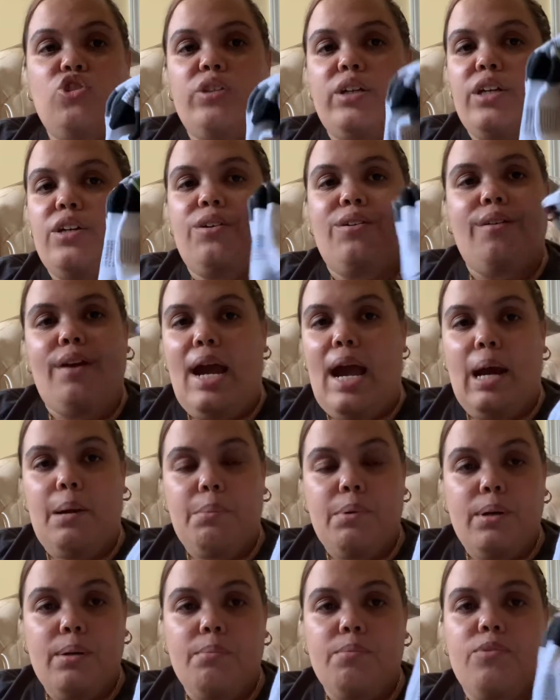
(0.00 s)
Tree, grab
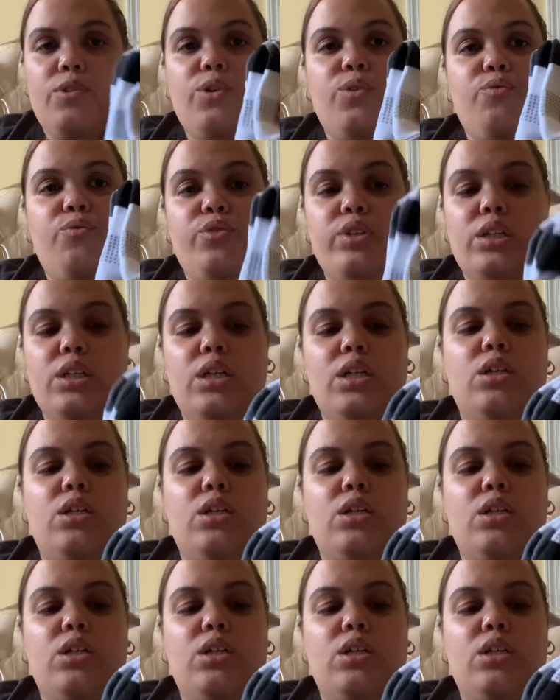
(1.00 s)
them. They're really